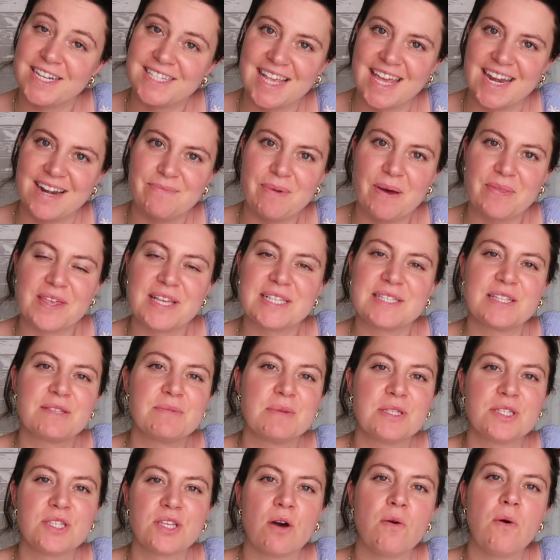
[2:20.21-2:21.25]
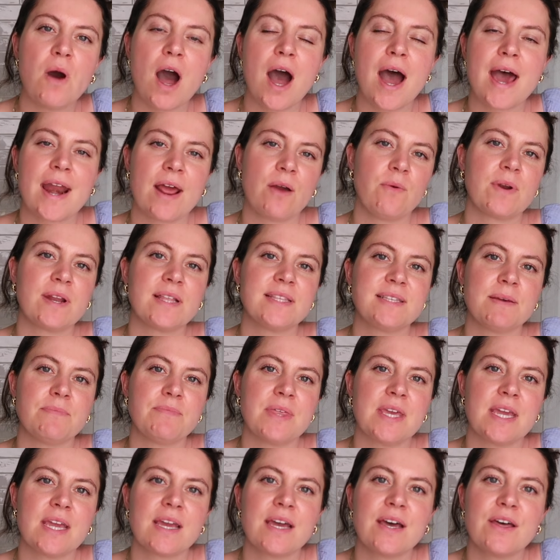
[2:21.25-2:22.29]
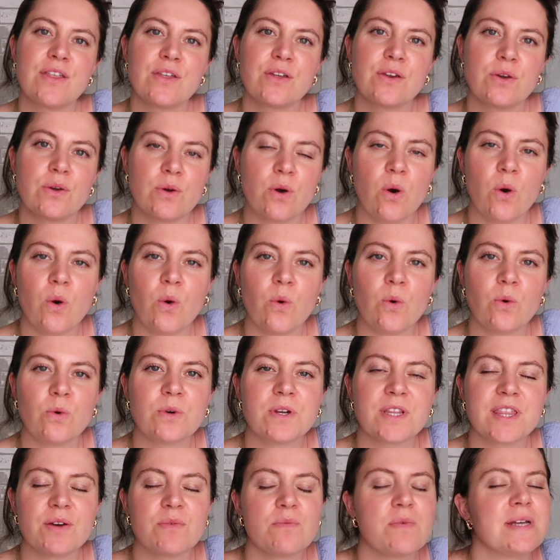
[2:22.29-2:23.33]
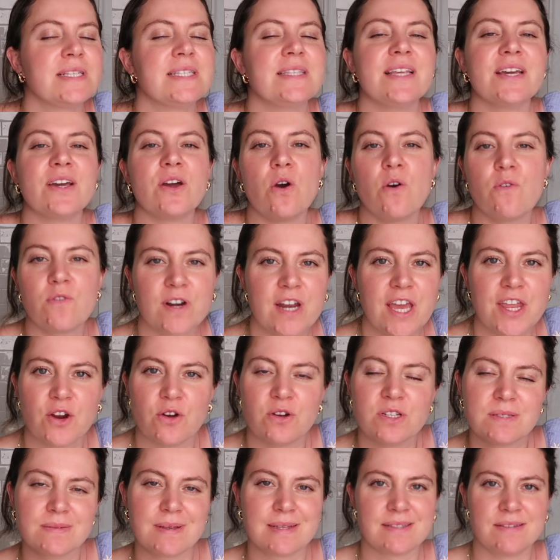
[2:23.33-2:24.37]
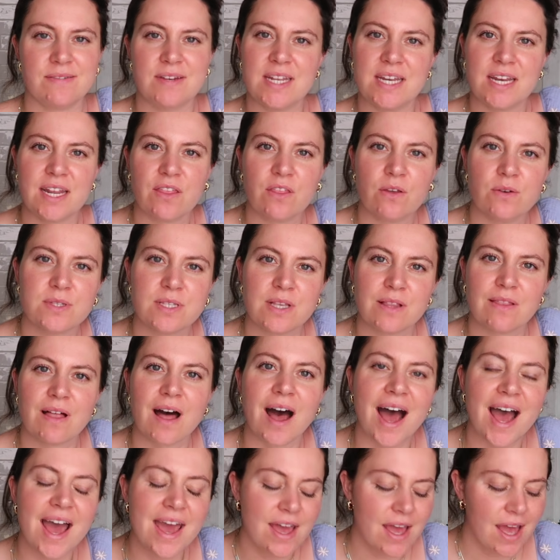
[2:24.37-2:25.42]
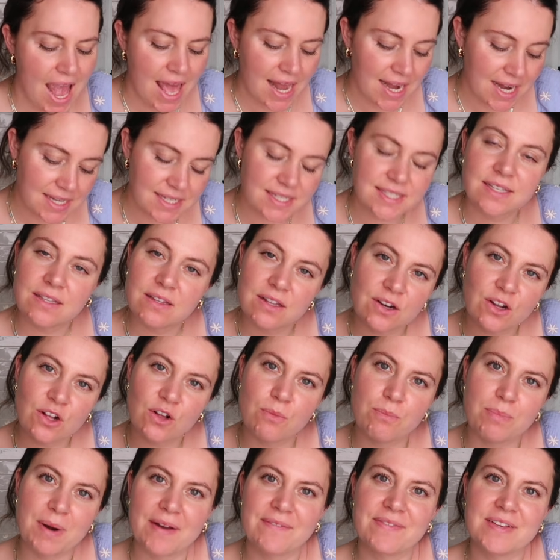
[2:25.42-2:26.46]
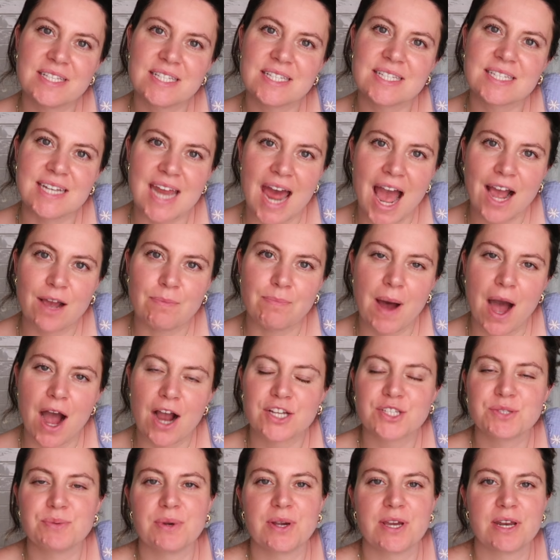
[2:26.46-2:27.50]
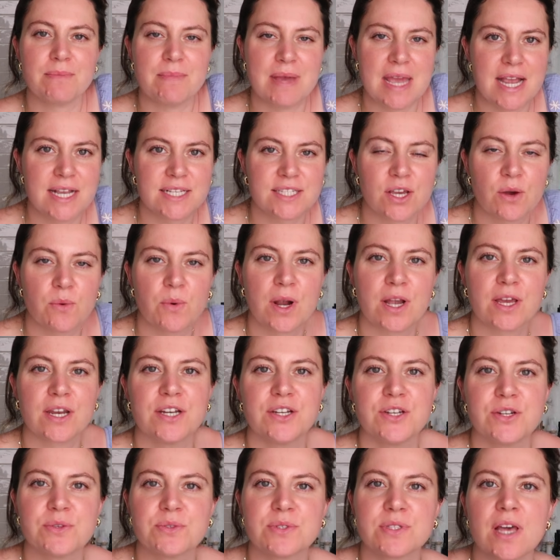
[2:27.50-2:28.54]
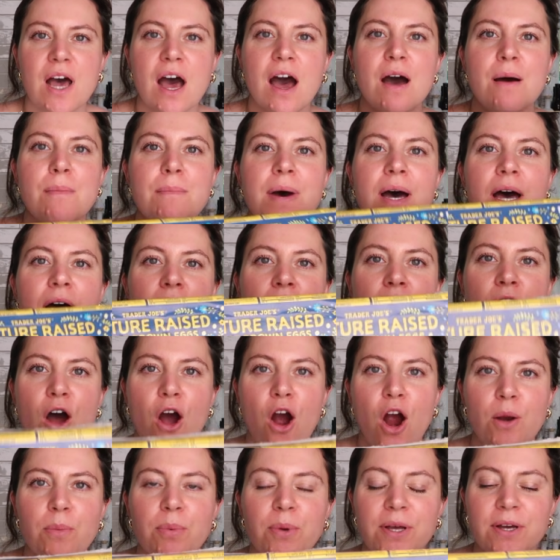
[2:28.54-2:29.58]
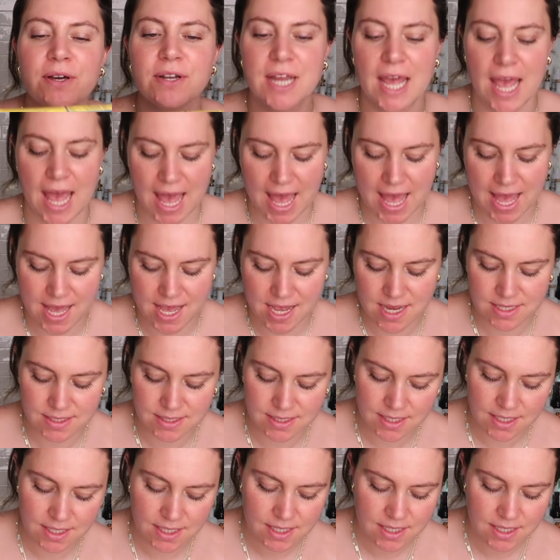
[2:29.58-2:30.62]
excited about this. It's been so hot. I wanted something cold that wasn't like overnight oats because I'm eating those a lot. And this is a little breakfast snack box we're gonna make. So we're gonna do some hard-boiled eggs,